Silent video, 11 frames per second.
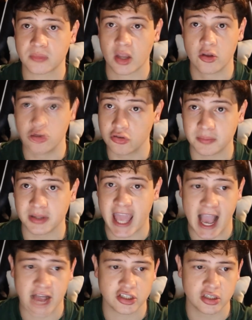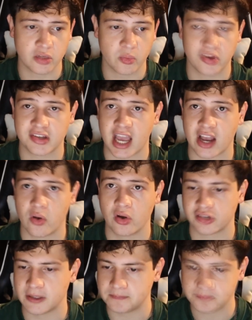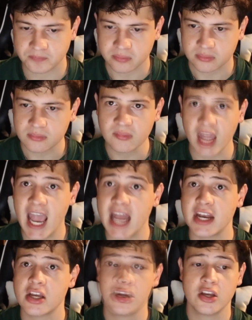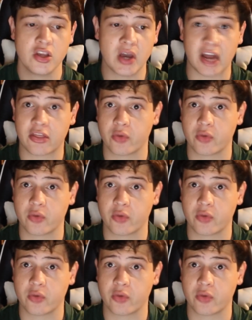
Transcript: do some play action with Zach Wilson. And you got to throw it